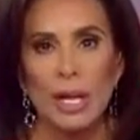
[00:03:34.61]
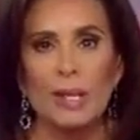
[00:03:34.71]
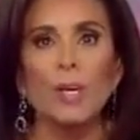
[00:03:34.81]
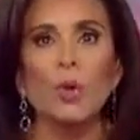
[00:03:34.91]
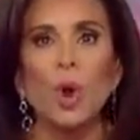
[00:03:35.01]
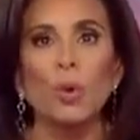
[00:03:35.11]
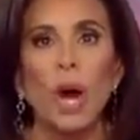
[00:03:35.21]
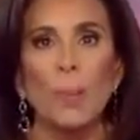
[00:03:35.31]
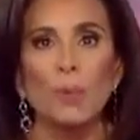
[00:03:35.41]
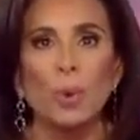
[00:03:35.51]
in their own
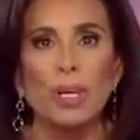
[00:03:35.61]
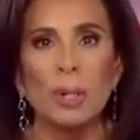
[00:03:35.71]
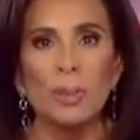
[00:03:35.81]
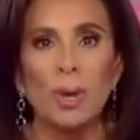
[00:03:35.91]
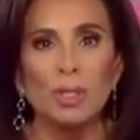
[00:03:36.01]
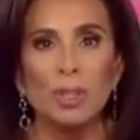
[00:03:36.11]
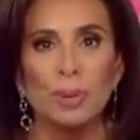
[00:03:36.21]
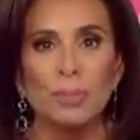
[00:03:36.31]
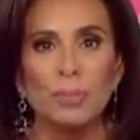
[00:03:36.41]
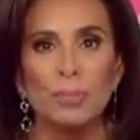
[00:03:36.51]
operating budget.